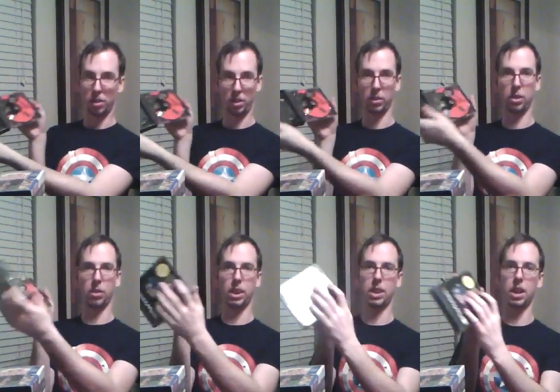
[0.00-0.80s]
Evil 2
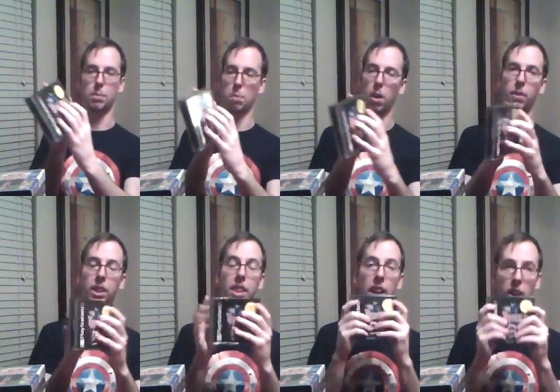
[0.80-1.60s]
right there.
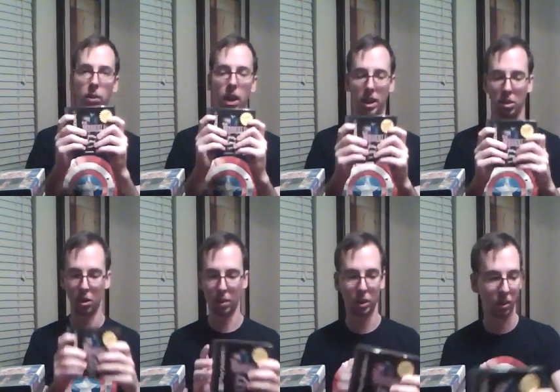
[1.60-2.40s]
Perfect. Thank you, Randy,
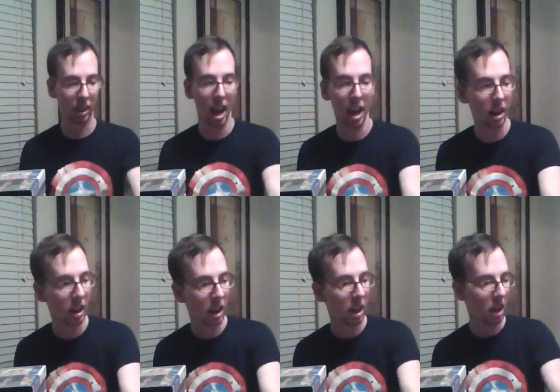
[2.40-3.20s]
so much for that.
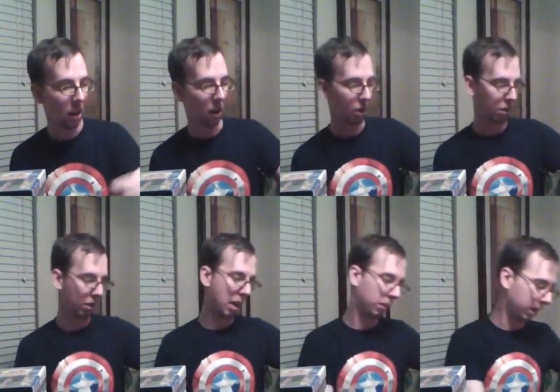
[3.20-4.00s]
I'll throw
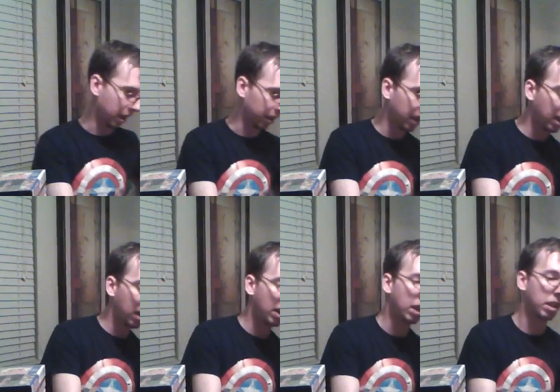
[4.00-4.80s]
that one down there.
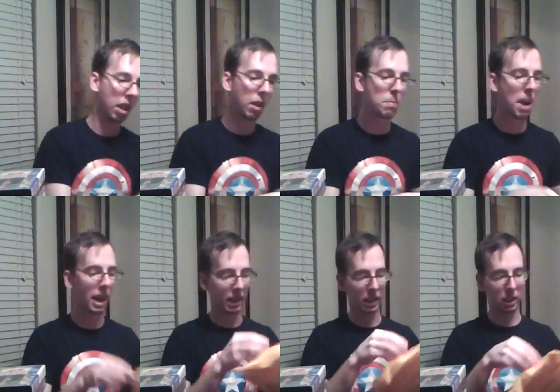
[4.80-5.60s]
And then the other
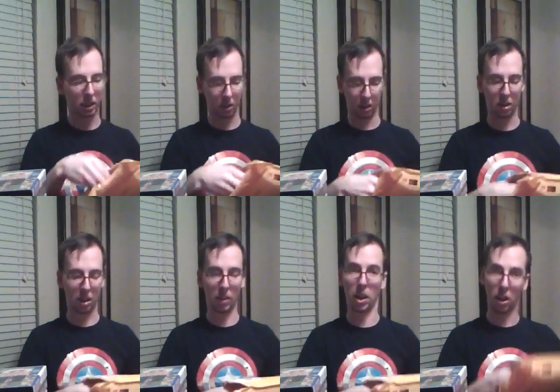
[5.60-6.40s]
package that he
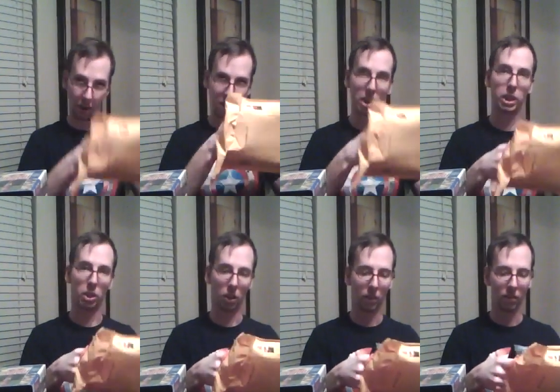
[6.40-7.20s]
sent me
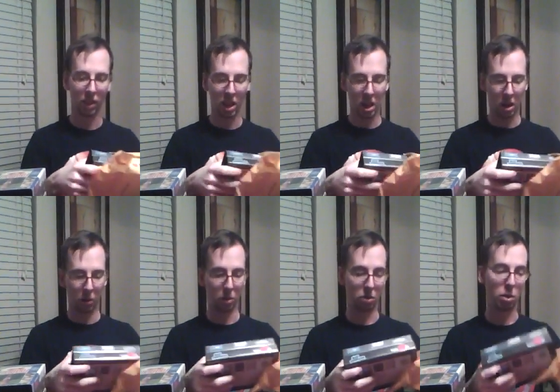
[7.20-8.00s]
additional
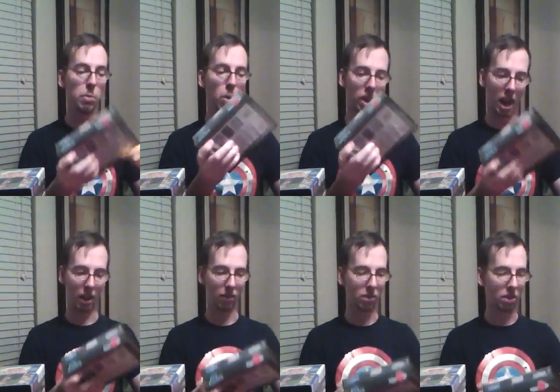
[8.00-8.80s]
was 2 more
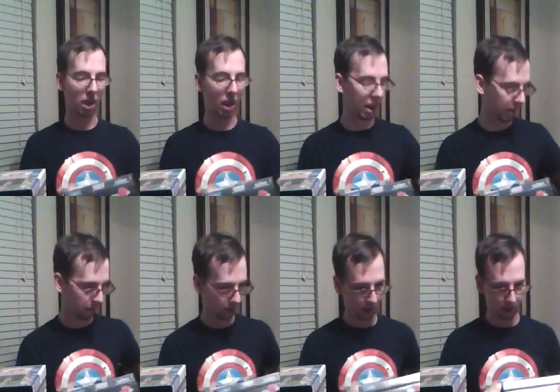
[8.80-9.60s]
games, and I'll
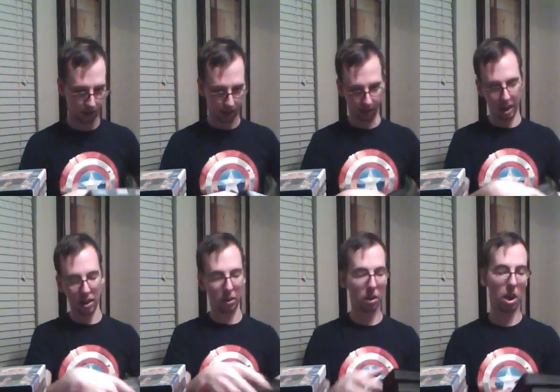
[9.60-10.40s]
throw that one down
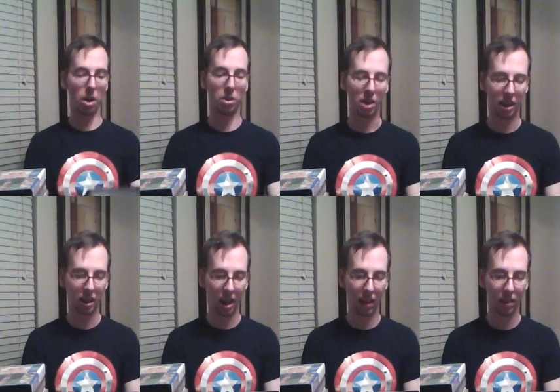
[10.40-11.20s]
there. The
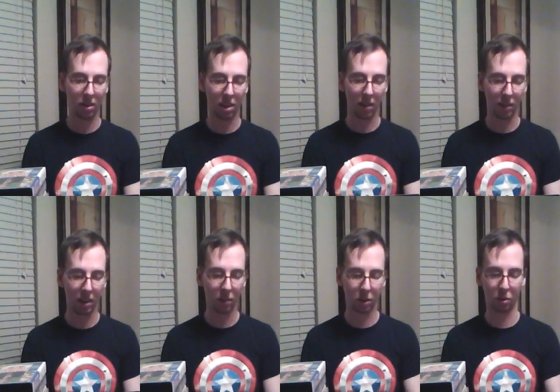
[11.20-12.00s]
second game he sent
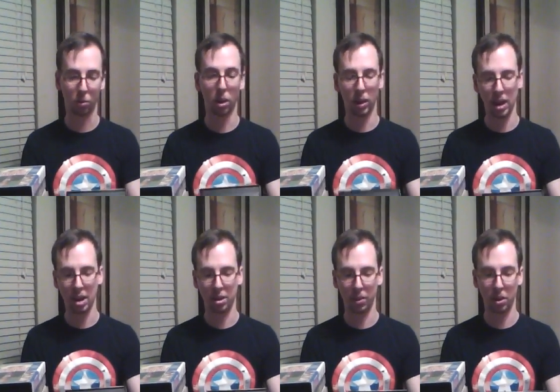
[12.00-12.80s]
me, which was really
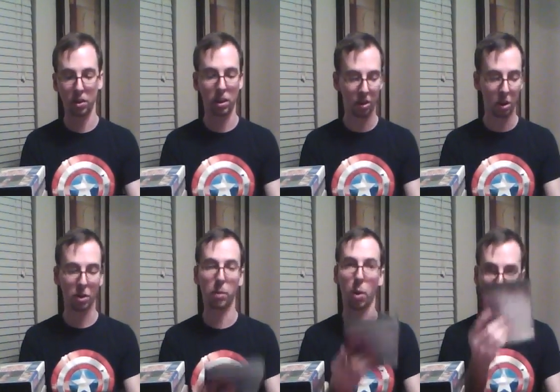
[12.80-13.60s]
nice of him to do because he knows
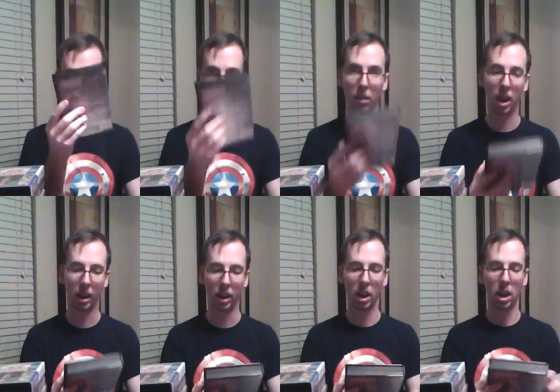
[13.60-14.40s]
I'm working on my